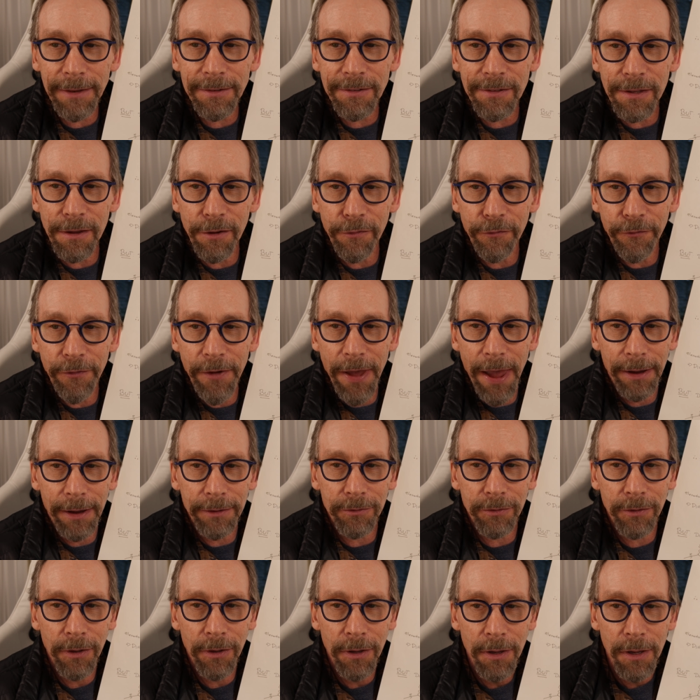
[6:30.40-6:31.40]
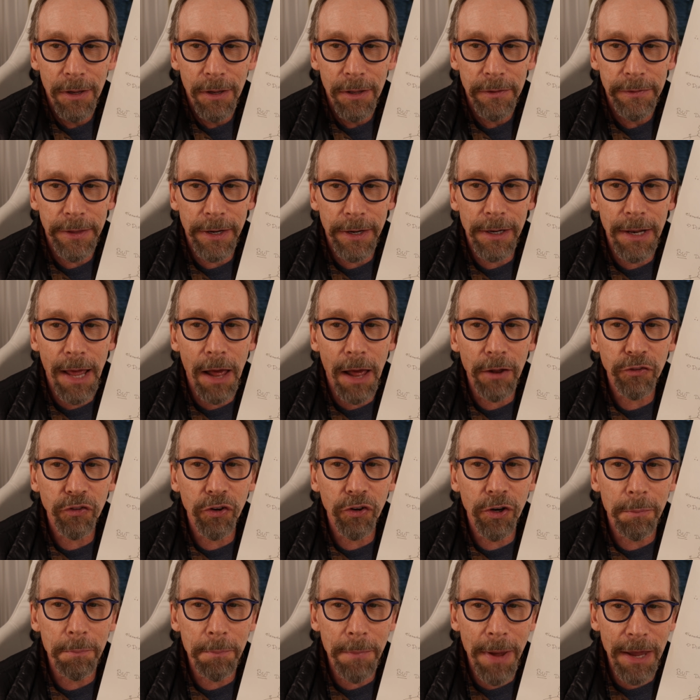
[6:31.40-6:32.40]
the effect that allows
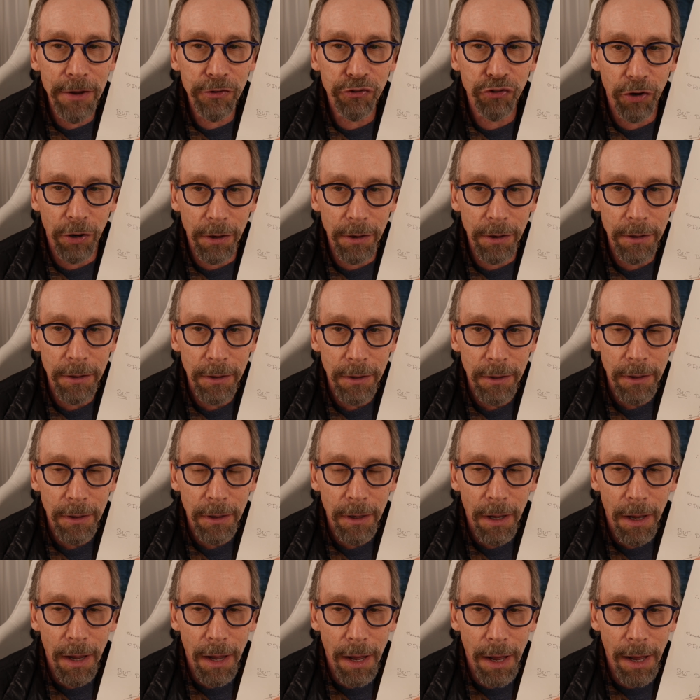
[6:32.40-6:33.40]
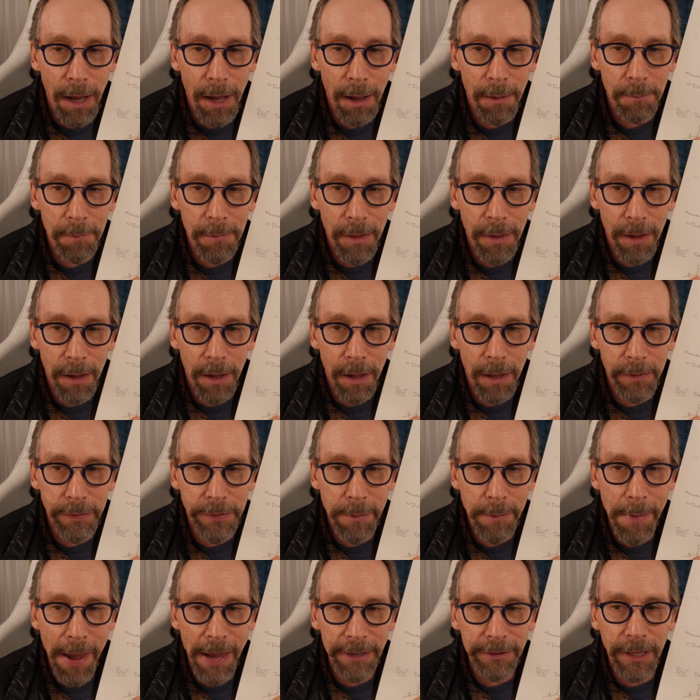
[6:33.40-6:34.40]
you to measure
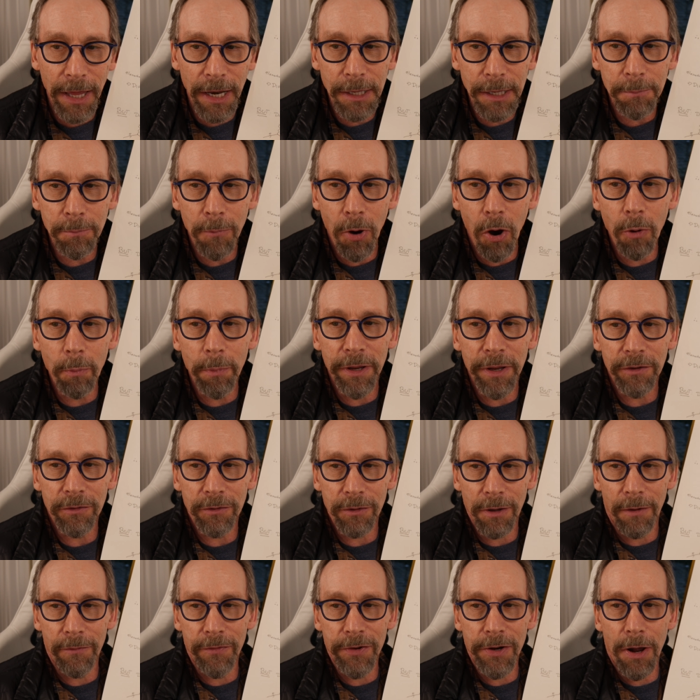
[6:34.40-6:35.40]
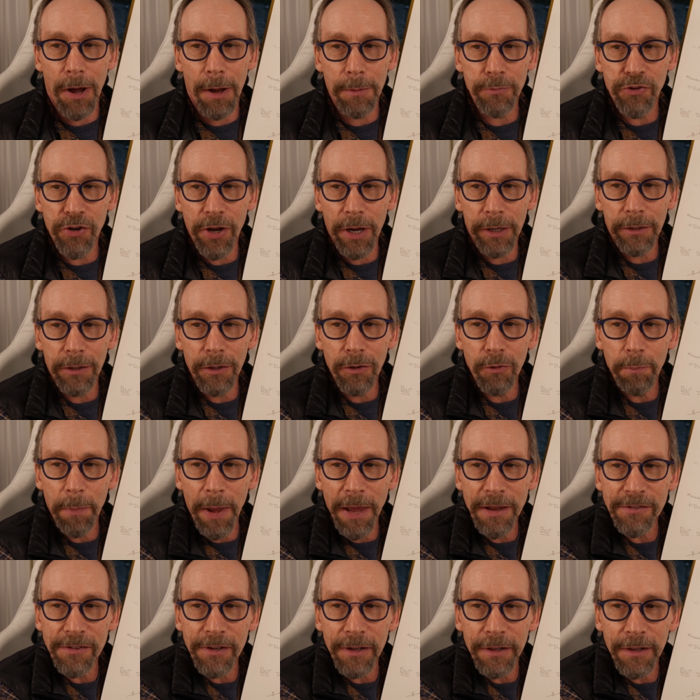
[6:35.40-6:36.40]
the magnetic moment of an object. You
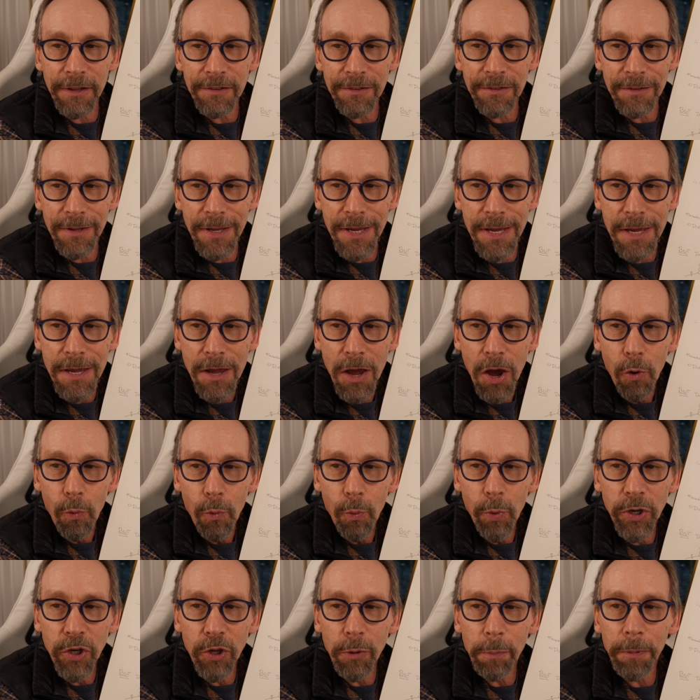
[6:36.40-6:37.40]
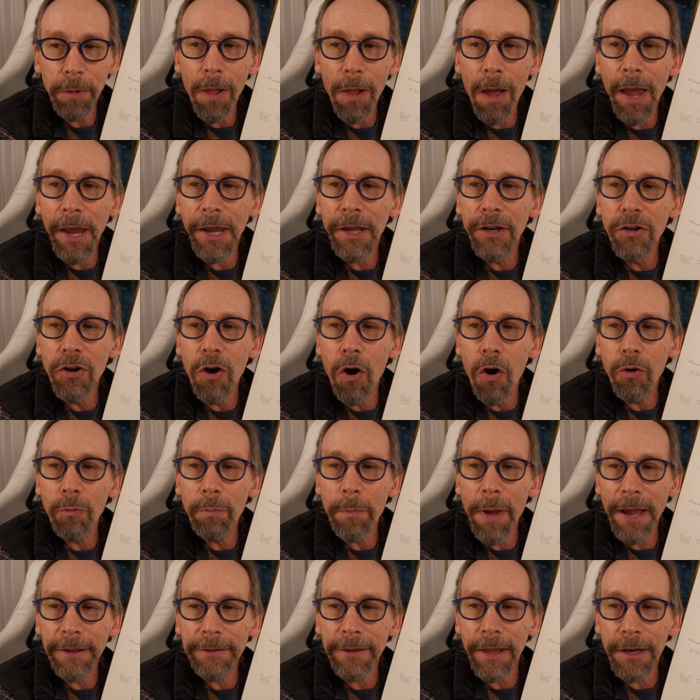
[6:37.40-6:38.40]
basically see when you apply a
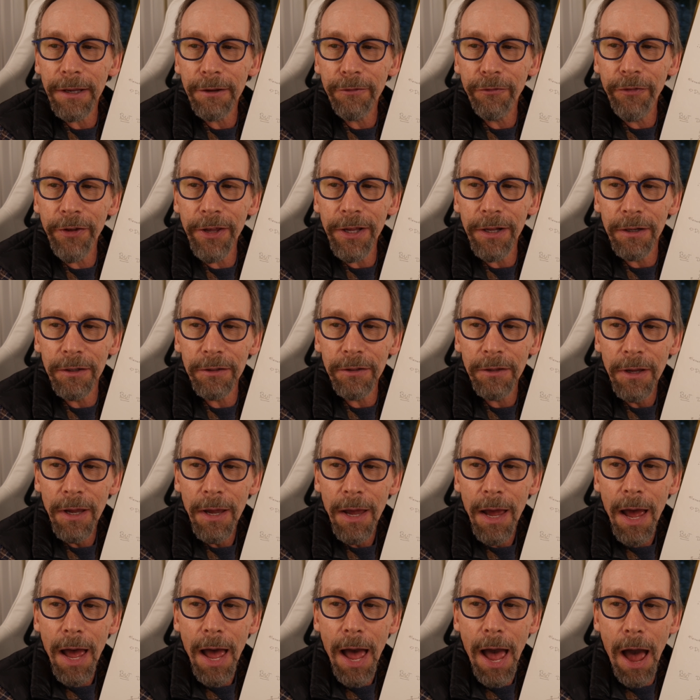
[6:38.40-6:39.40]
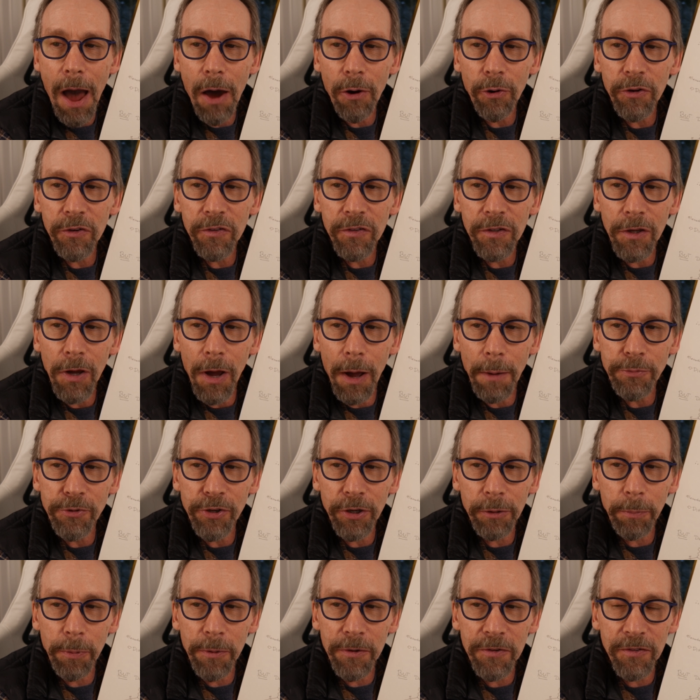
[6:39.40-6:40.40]
known magnetic field, how does the
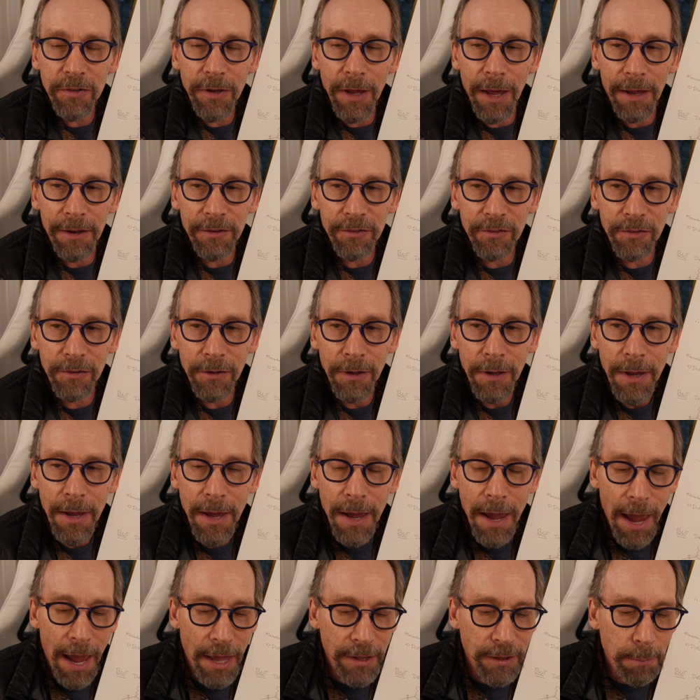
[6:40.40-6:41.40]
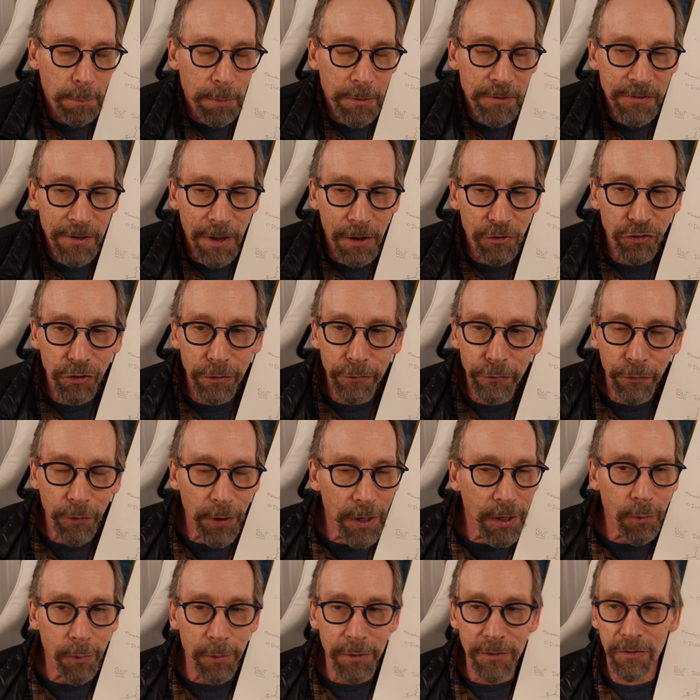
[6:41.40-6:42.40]
object precess, and the precession
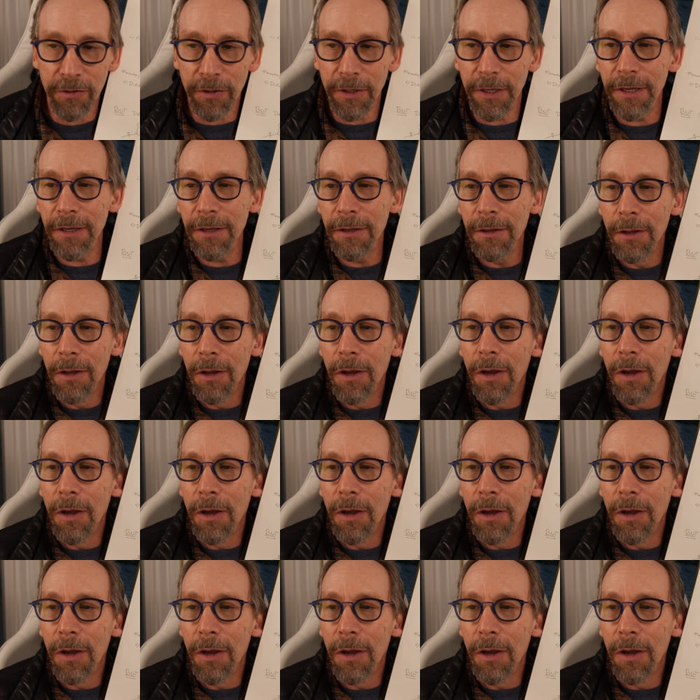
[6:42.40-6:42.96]
frequency.